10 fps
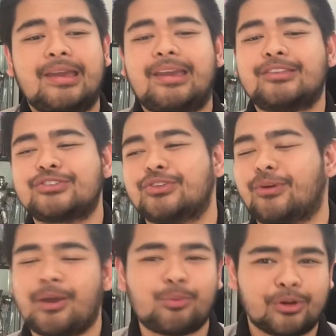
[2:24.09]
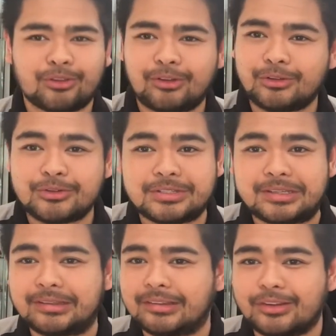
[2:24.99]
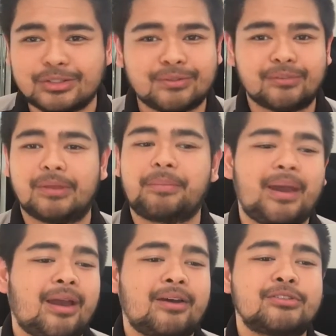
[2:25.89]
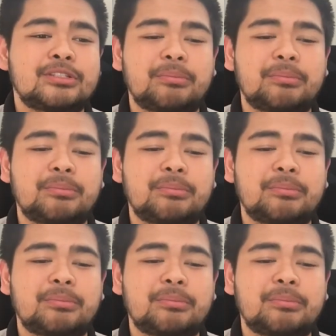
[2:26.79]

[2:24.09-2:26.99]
and so I worked on losing those 50 pounds.